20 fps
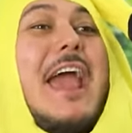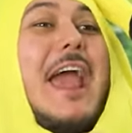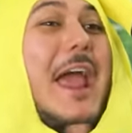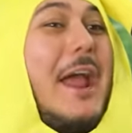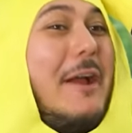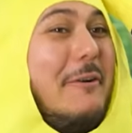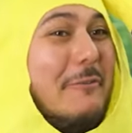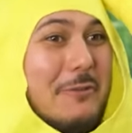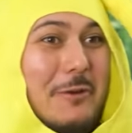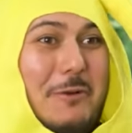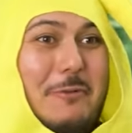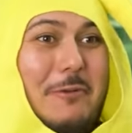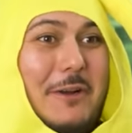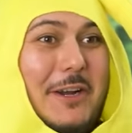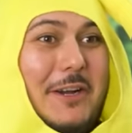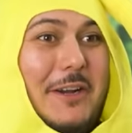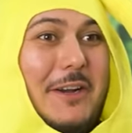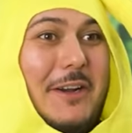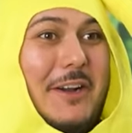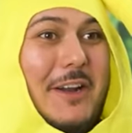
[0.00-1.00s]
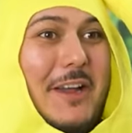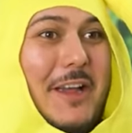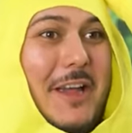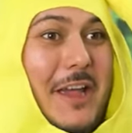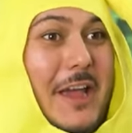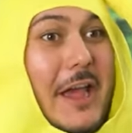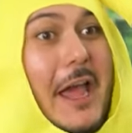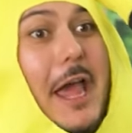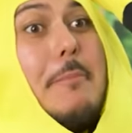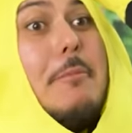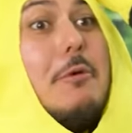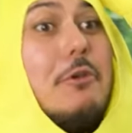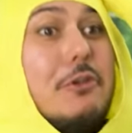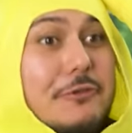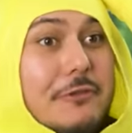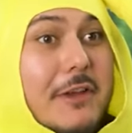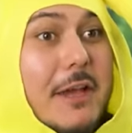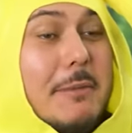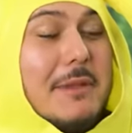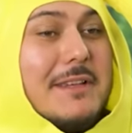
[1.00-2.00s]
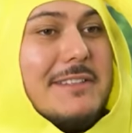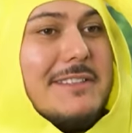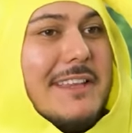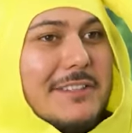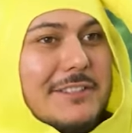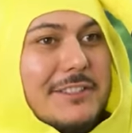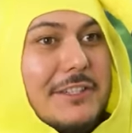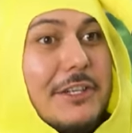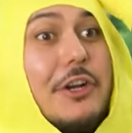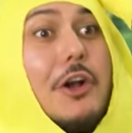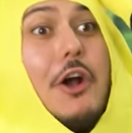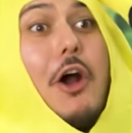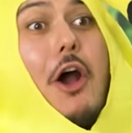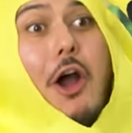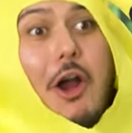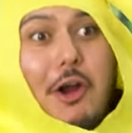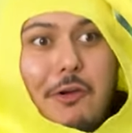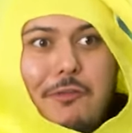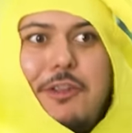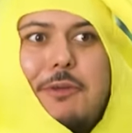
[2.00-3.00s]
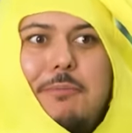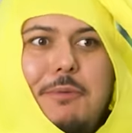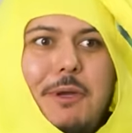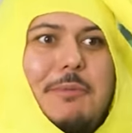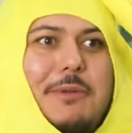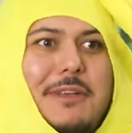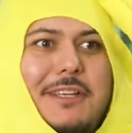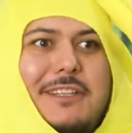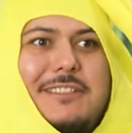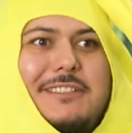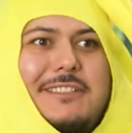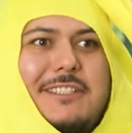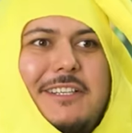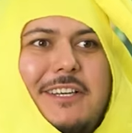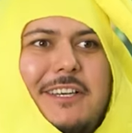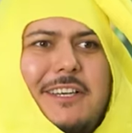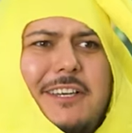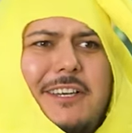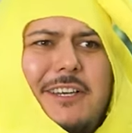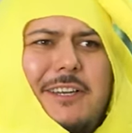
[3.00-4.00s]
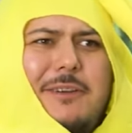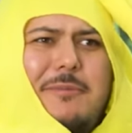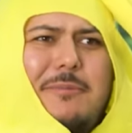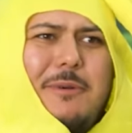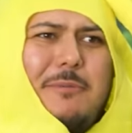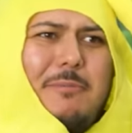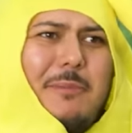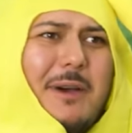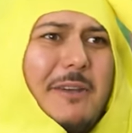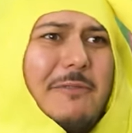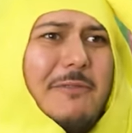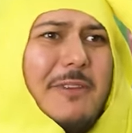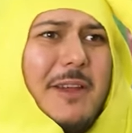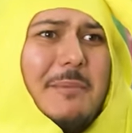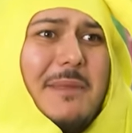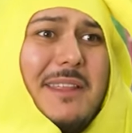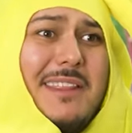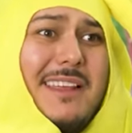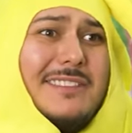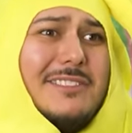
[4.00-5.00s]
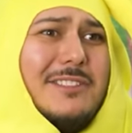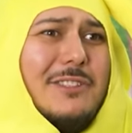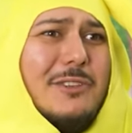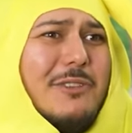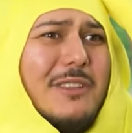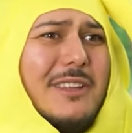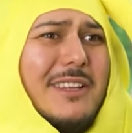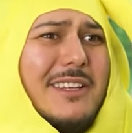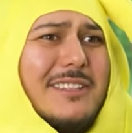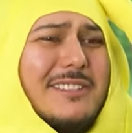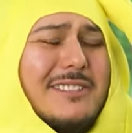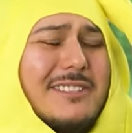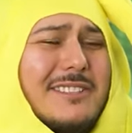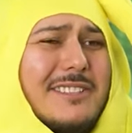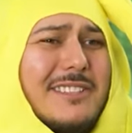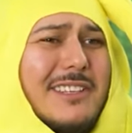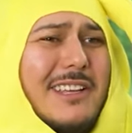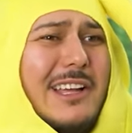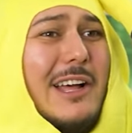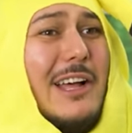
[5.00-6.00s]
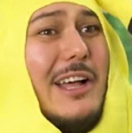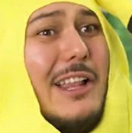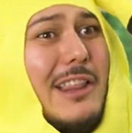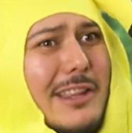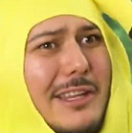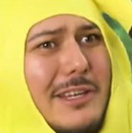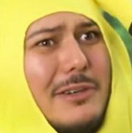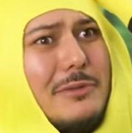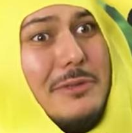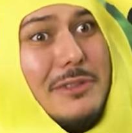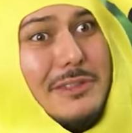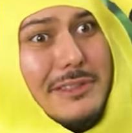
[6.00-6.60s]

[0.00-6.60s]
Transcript: everywhere. And most families like to carve their pumpkins. But my family likes to do things a little